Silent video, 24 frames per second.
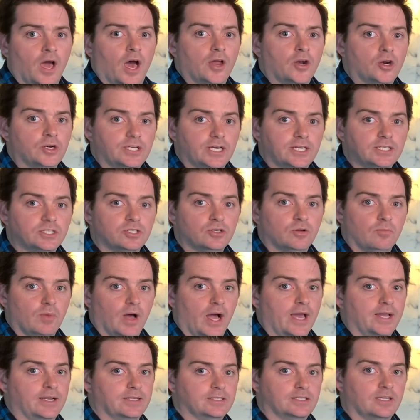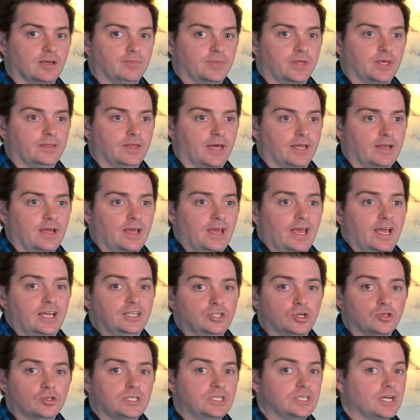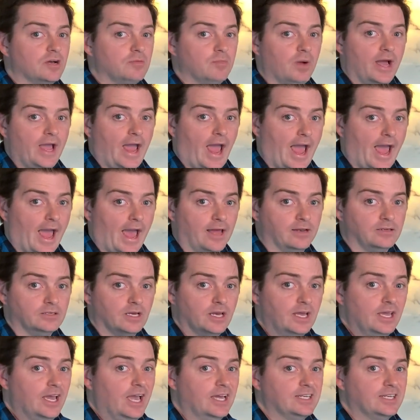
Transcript: An artisanal mine is something that is usually dug by hand.